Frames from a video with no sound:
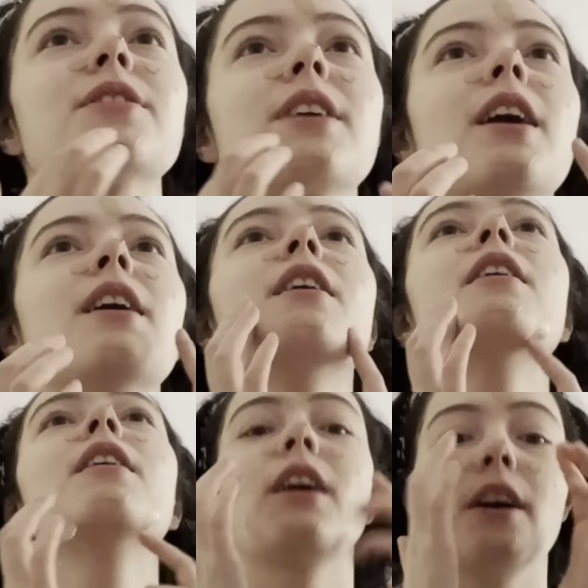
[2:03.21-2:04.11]
that
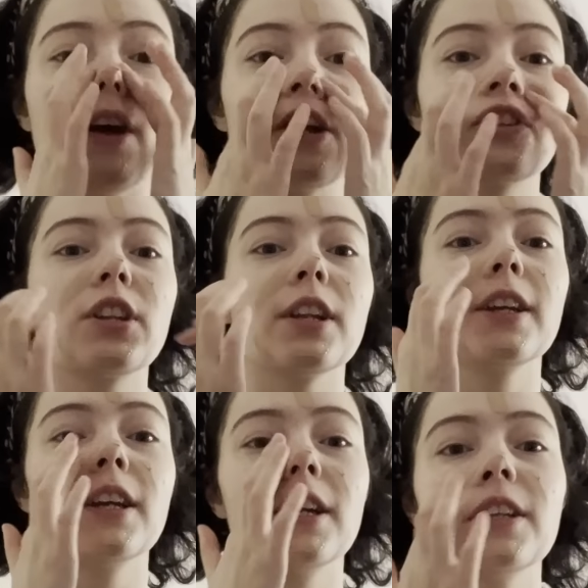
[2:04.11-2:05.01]
I've
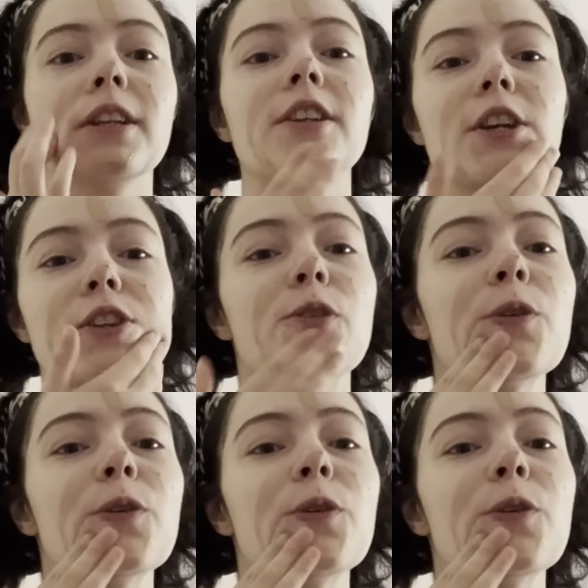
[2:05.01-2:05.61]
actually needed